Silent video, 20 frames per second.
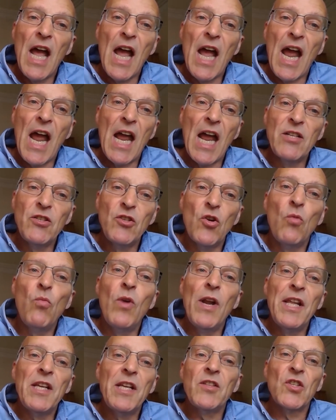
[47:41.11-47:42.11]
and you're
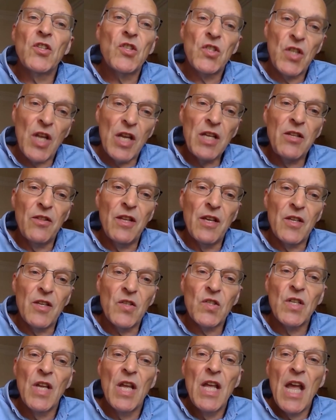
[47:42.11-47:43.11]
willing to state
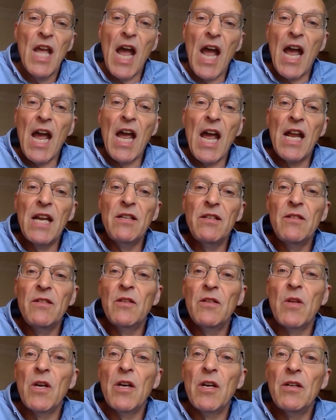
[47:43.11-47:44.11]
this, and
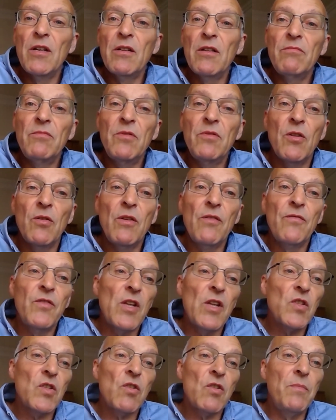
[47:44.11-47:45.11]
you know, if
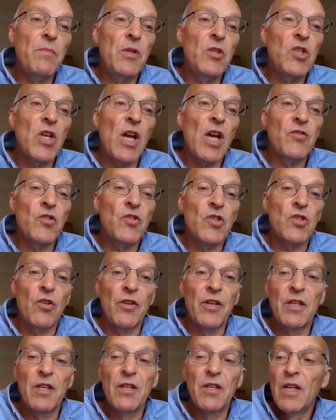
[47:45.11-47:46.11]
necessary, be challenged
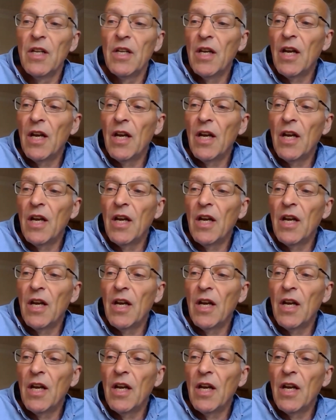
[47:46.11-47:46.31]
on it.